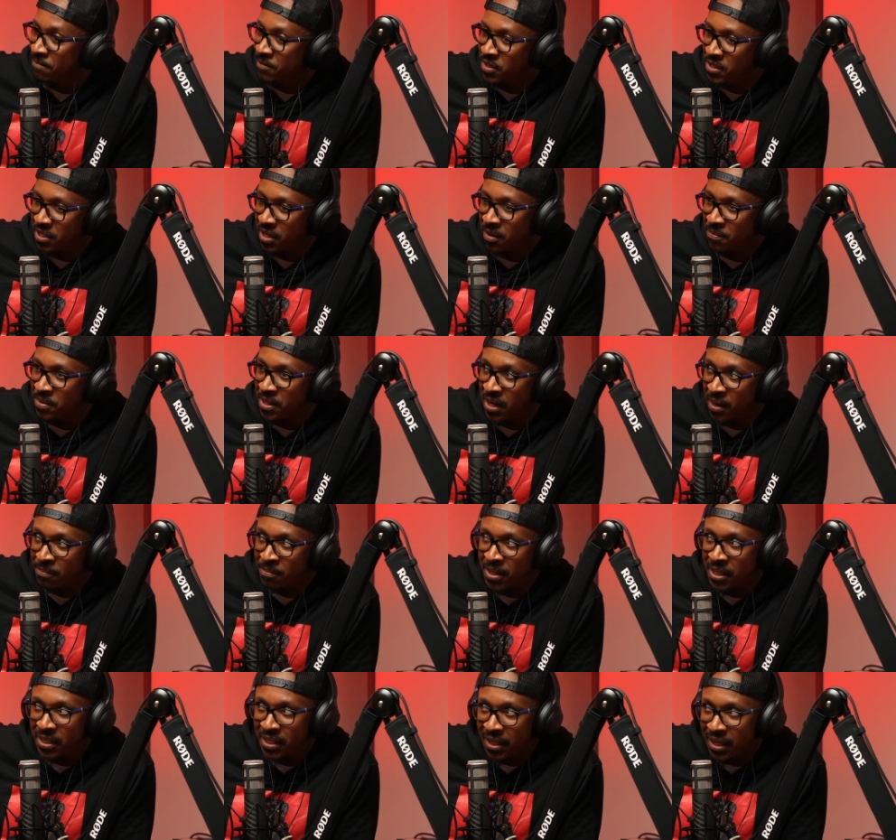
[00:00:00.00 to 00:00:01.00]
Do you know what I mean? I
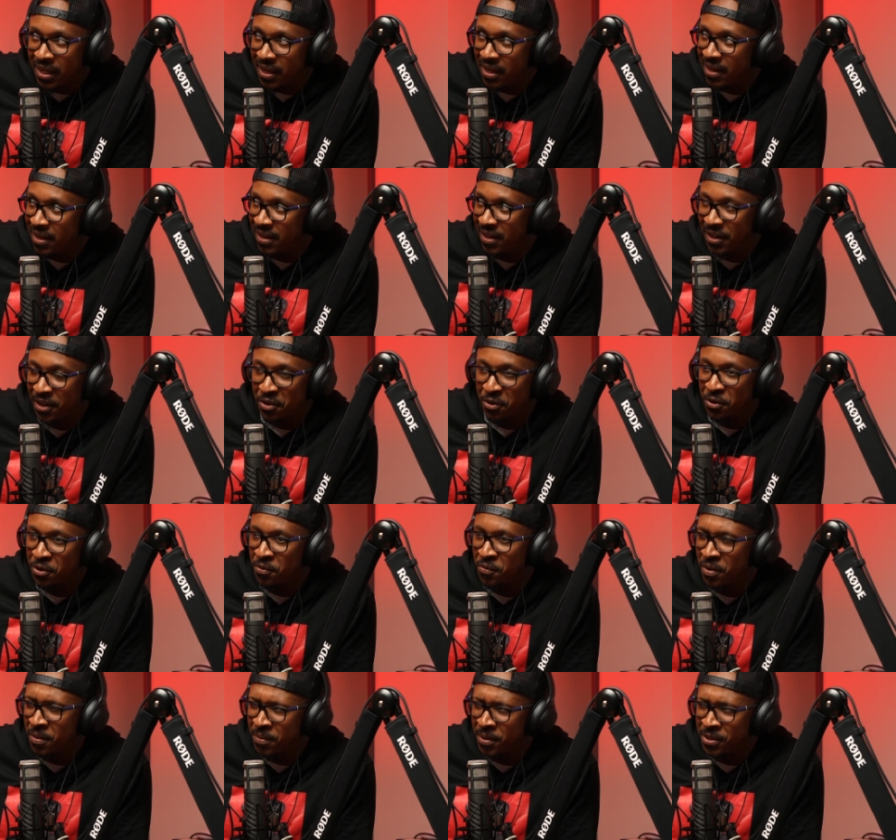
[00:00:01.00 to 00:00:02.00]
made it here like on a
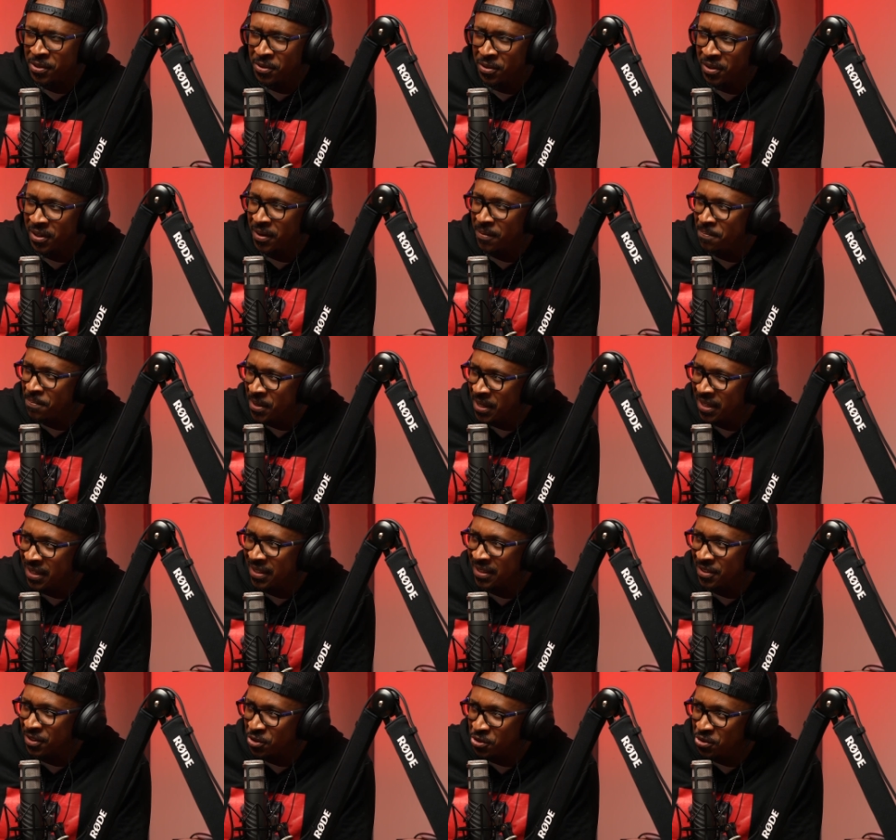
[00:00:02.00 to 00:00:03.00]
women. You lot are being, you're